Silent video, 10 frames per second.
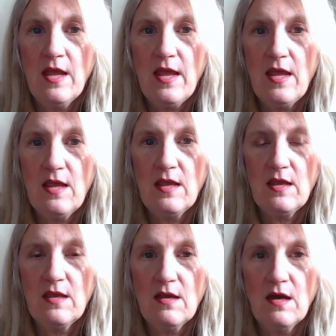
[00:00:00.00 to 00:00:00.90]

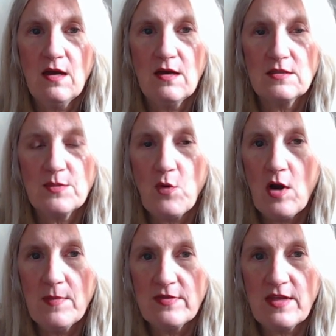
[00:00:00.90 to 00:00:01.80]
a uh,
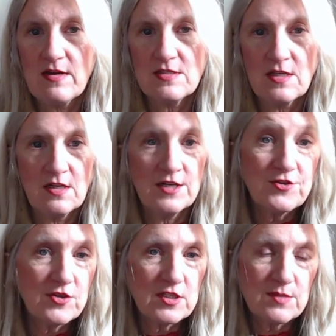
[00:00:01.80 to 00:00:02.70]
department that is an
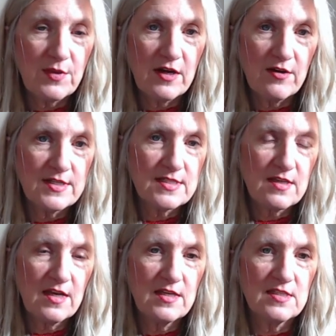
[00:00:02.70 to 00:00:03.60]
interdisciplinary
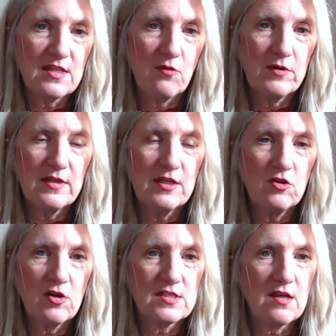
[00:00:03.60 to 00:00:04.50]
studies that really
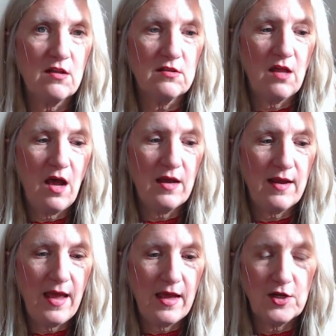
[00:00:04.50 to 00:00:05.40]
looks a lot
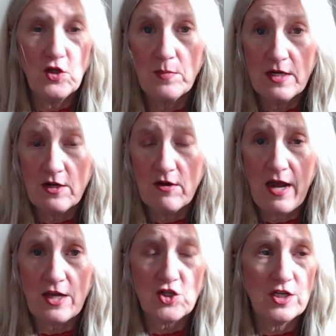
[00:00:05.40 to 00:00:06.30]
at human
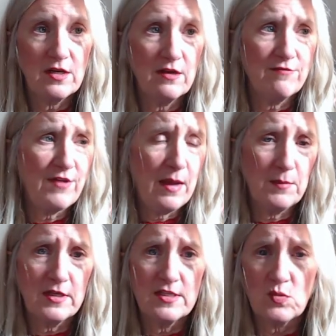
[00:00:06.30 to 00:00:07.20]
interaction and
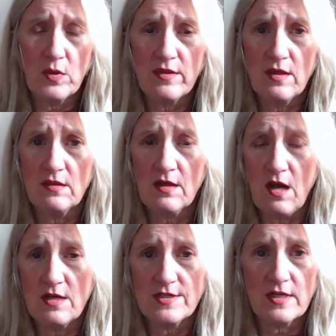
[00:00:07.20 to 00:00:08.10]
families within the
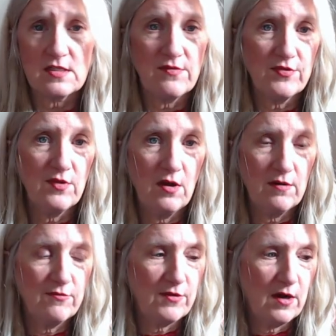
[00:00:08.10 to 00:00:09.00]
context of,
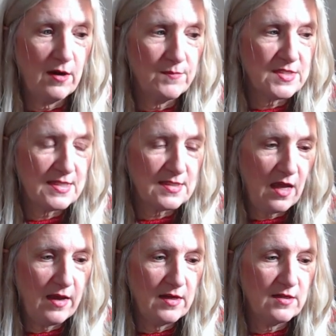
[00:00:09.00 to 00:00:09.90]
of um,
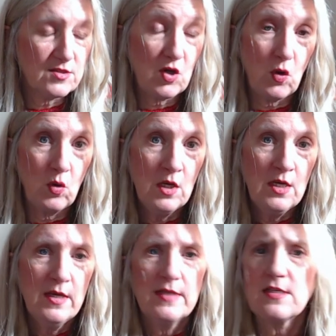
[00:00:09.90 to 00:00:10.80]
society. So
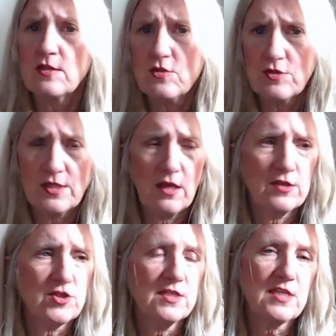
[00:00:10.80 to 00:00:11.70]
it's not
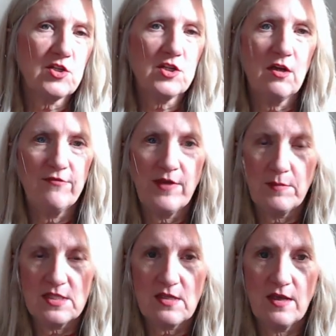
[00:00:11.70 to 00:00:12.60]
sociology, it's actually called
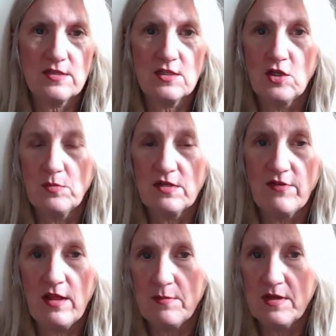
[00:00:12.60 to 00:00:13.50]
Family Science and Human
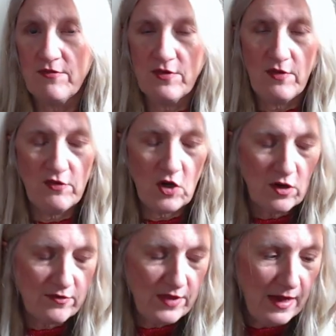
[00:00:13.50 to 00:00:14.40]
Development, if you've ever
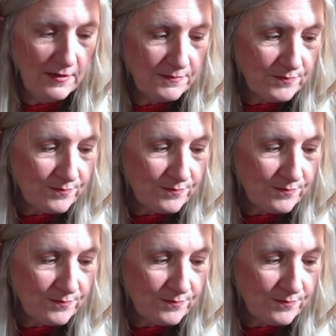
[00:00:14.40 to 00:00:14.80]
heard of that.